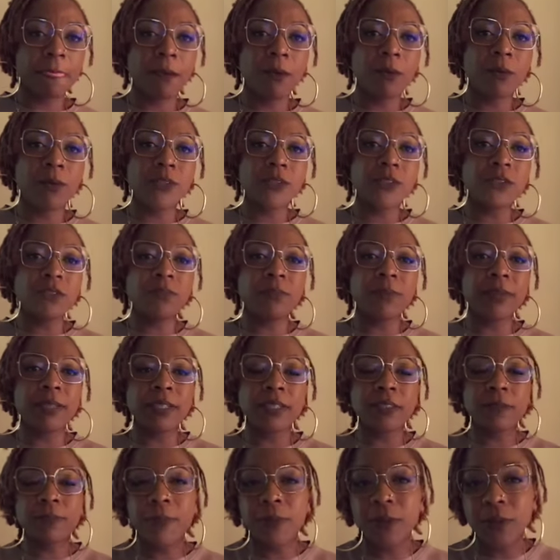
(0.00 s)
Once you've been
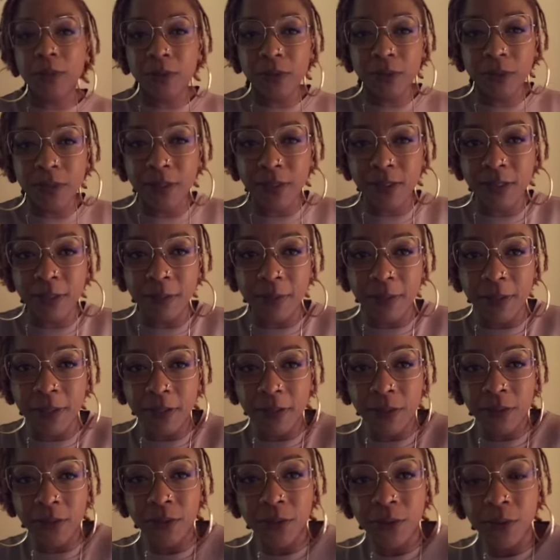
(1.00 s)
exposed to
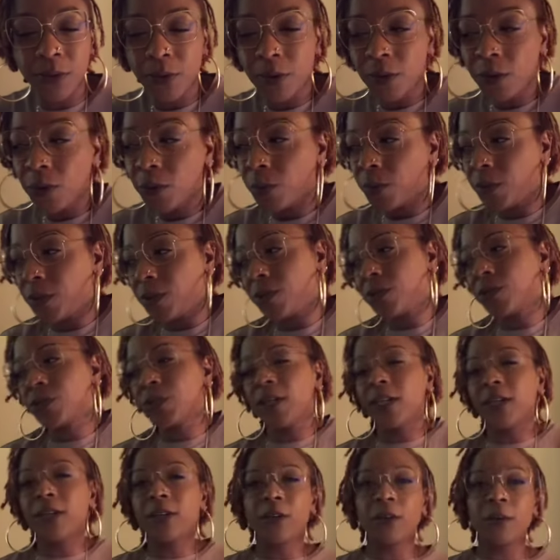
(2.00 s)
something new, when you
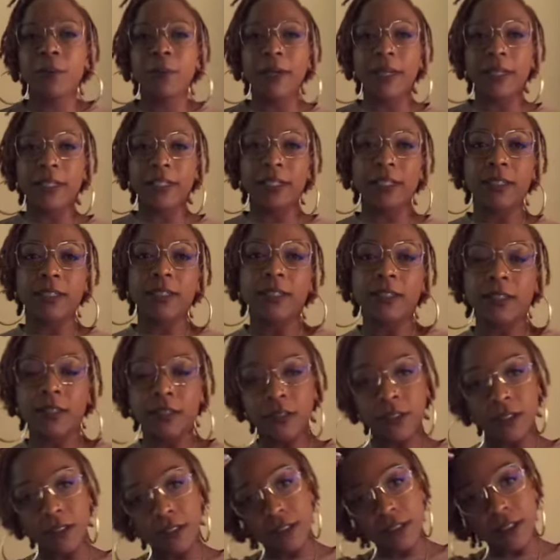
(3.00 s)
try to go back and,
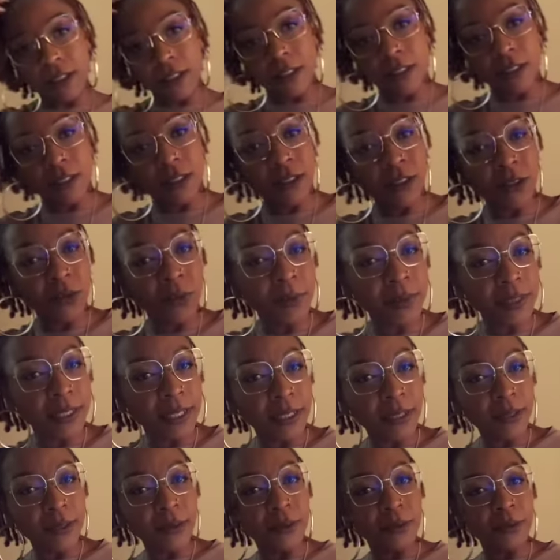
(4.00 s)
and, and deal with
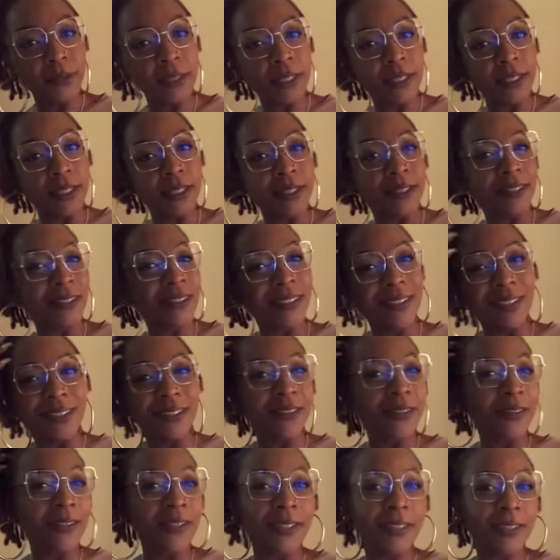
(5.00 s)
that old thing, it
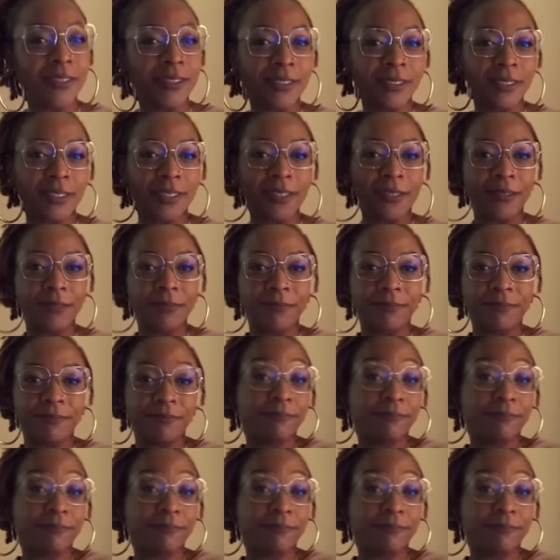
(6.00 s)
don't hit the same.